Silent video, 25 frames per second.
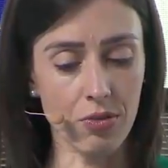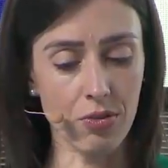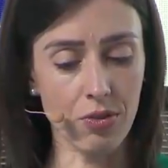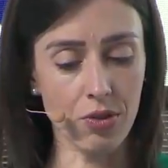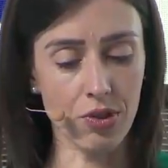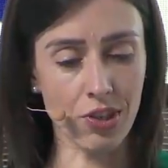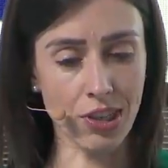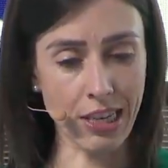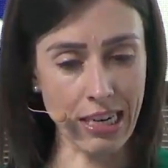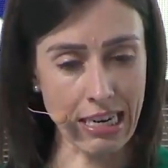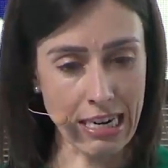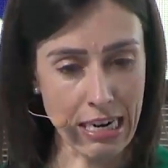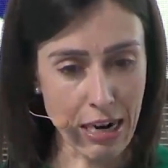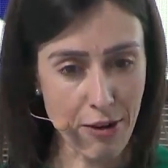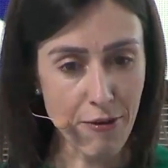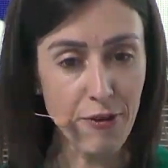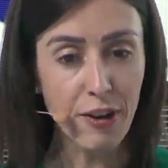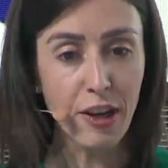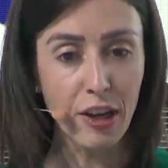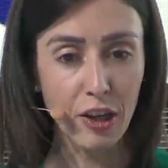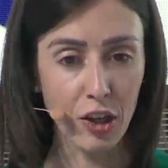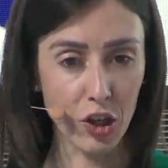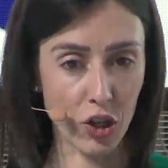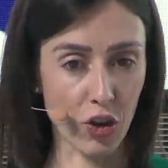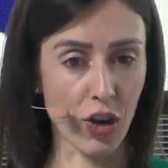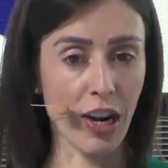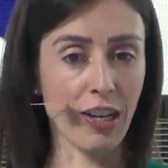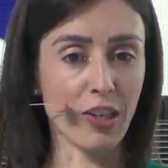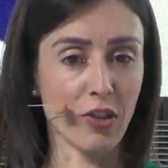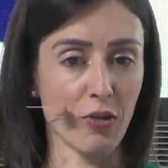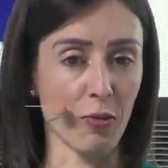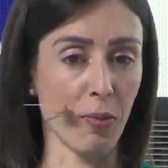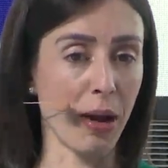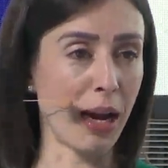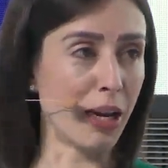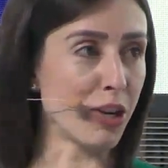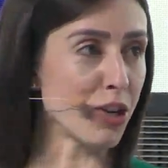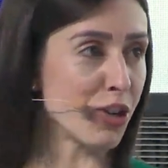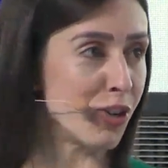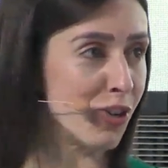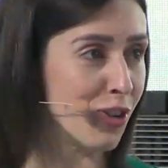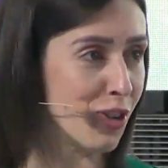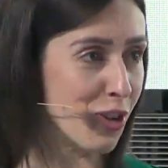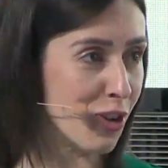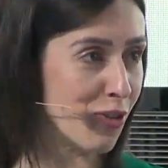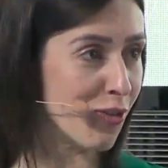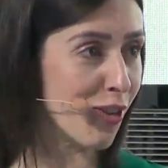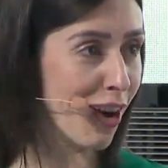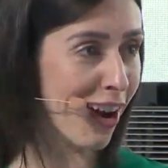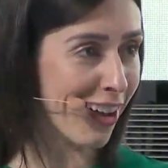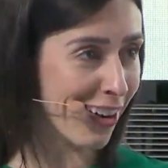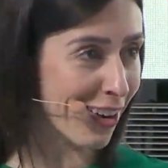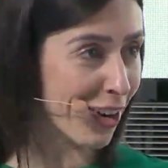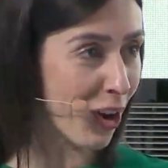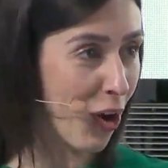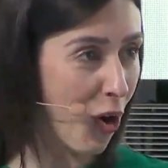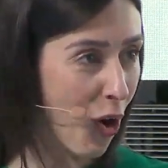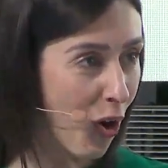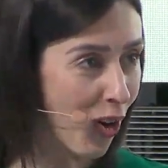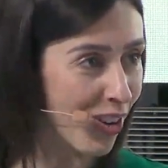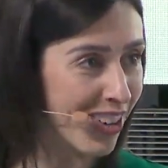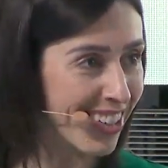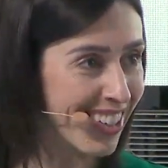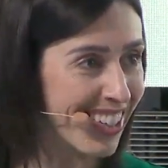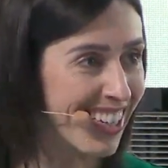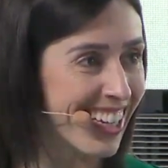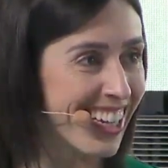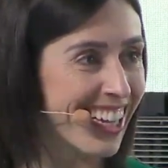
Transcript: significant transformation that you've undergone,